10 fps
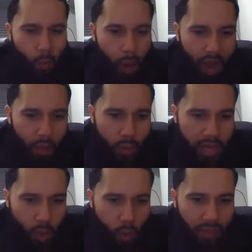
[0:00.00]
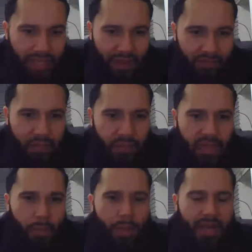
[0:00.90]
Why we always have to be
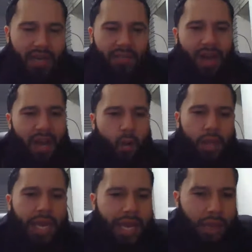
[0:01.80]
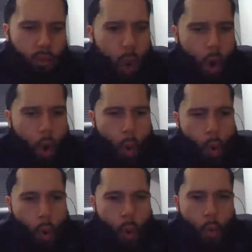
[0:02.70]
competitive? I don't get it.
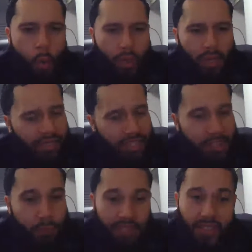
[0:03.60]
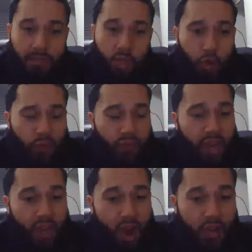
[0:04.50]
Whoa, she's spitting some truth
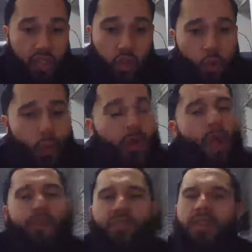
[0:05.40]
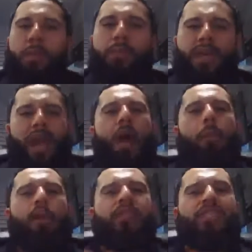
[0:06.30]
there, y'all. It's true. We don't have to compete
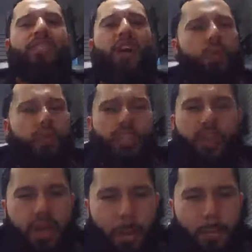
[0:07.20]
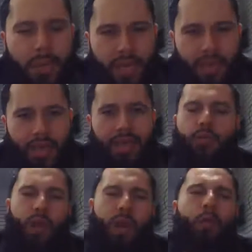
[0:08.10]
amongst each other. We shouldn't compete.
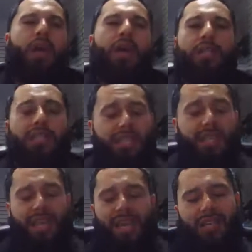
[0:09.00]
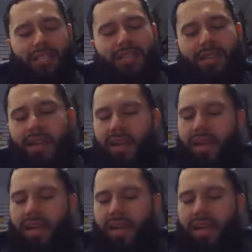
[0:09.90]
This is what I want. This is listen.